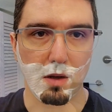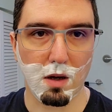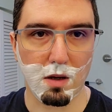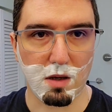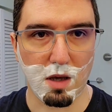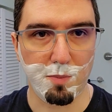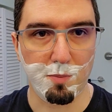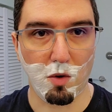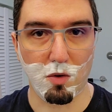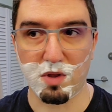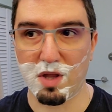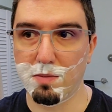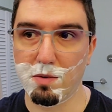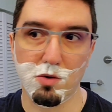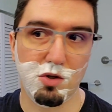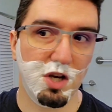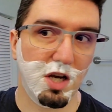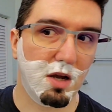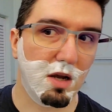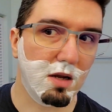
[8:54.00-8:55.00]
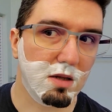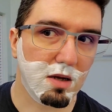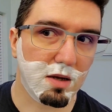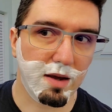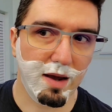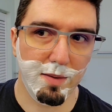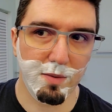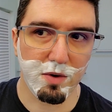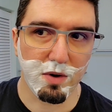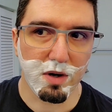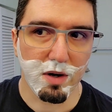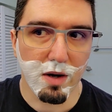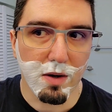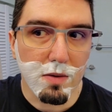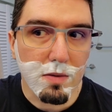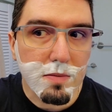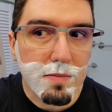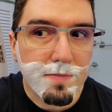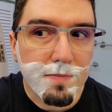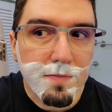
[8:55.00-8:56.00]
I keep on double checking the camera
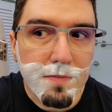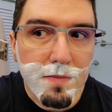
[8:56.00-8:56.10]
now.